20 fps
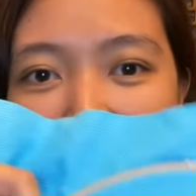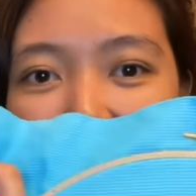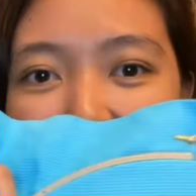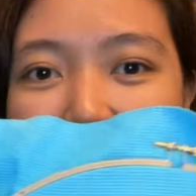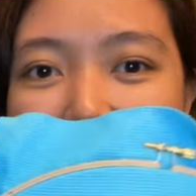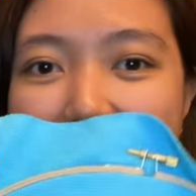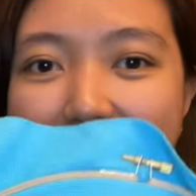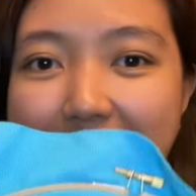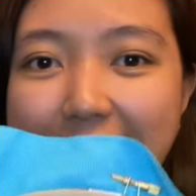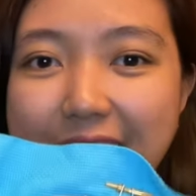
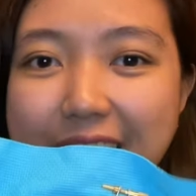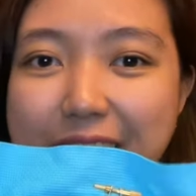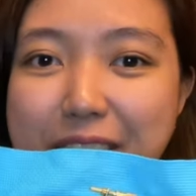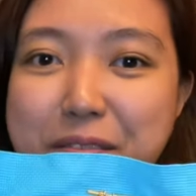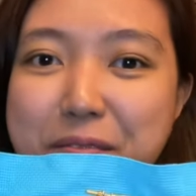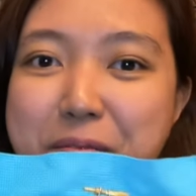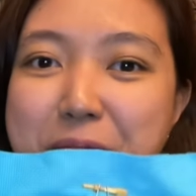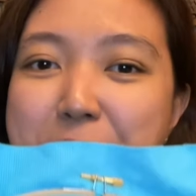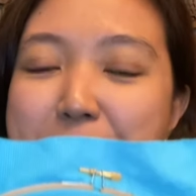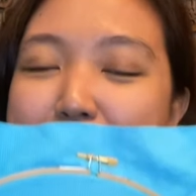
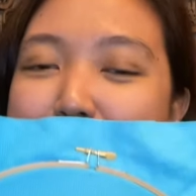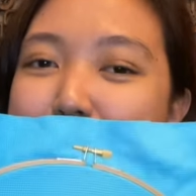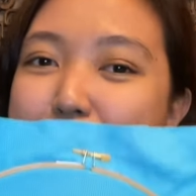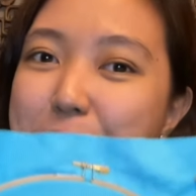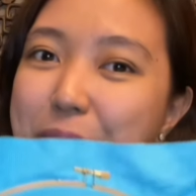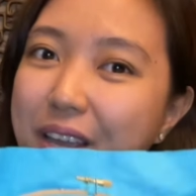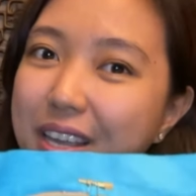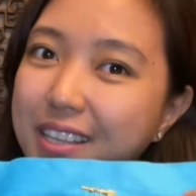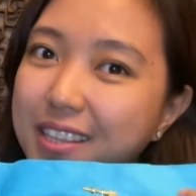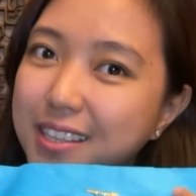Again,
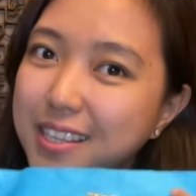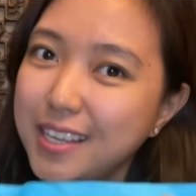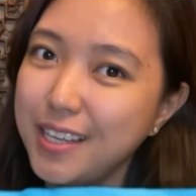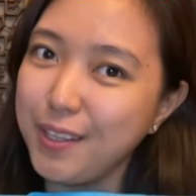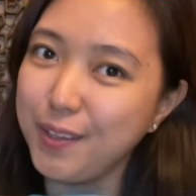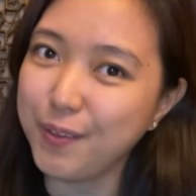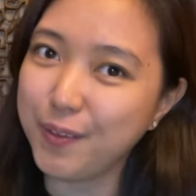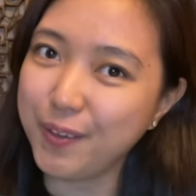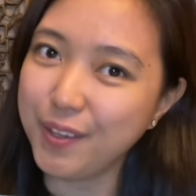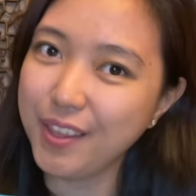by
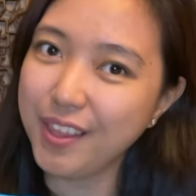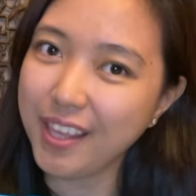Dino.